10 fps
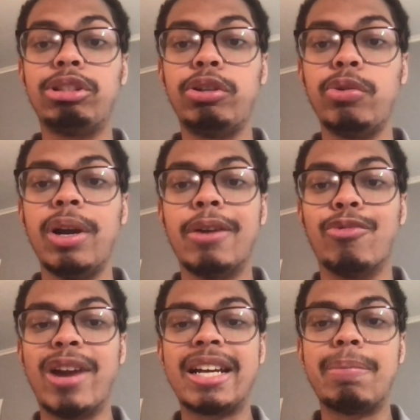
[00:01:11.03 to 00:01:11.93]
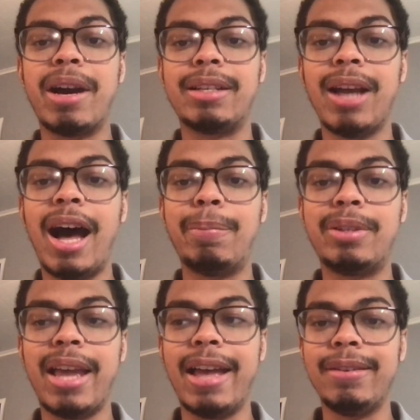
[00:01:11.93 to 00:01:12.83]
to rank my top
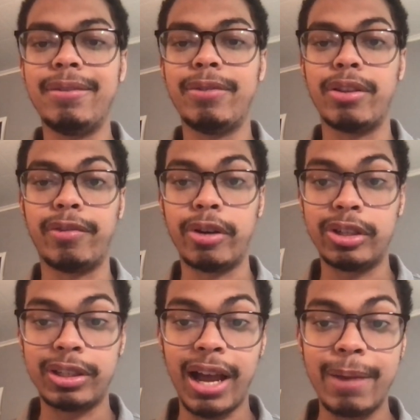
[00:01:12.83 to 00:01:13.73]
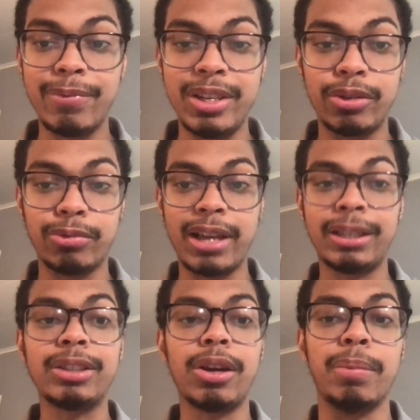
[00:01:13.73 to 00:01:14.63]
10. For the first time, these
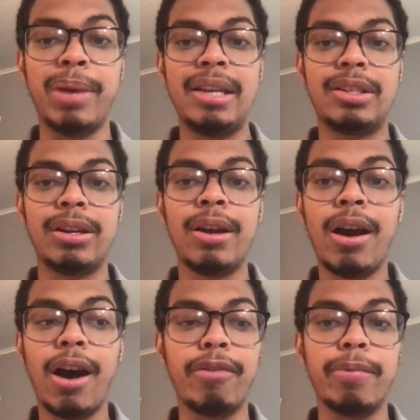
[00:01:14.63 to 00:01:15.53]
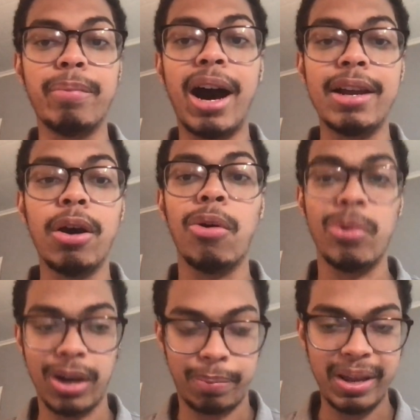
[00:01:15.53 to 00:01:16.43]
rankings are based off of my
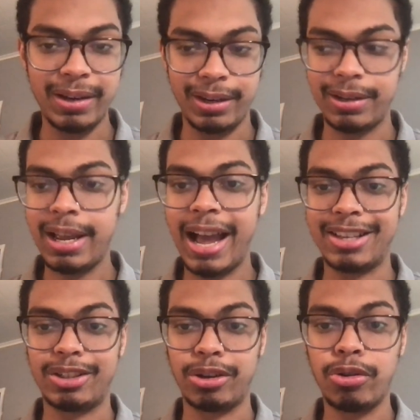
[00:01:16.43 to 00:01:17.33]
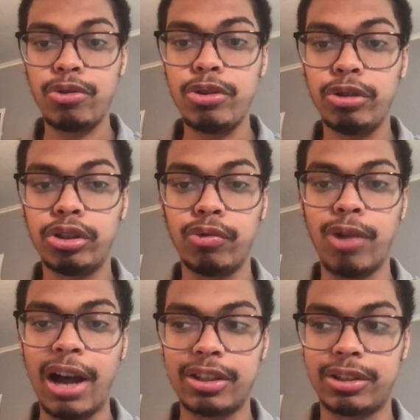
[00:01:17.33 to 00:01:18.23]
own opinion as to who you should
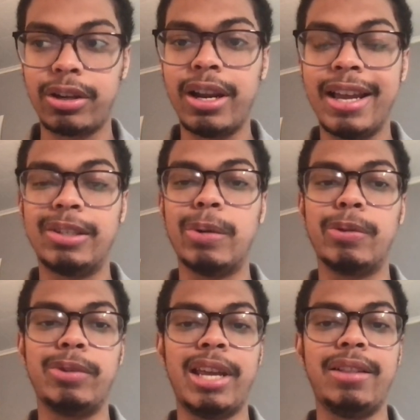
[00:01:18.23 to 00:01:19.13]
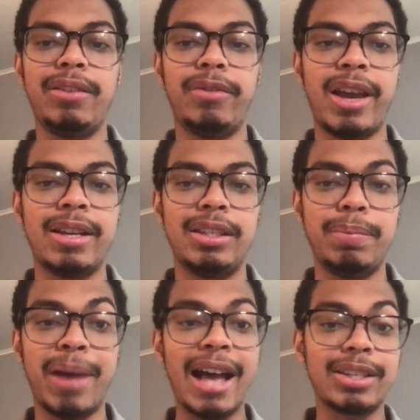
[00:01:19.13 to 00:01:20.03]
roster in terms of daily fantasy
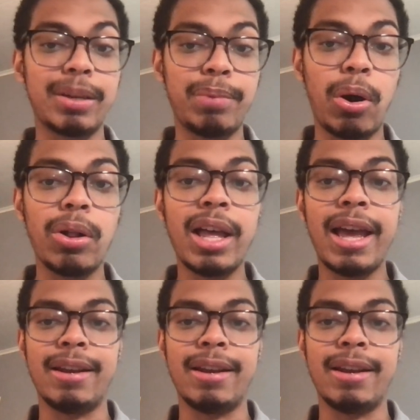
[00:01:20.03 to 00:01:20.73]
basketball and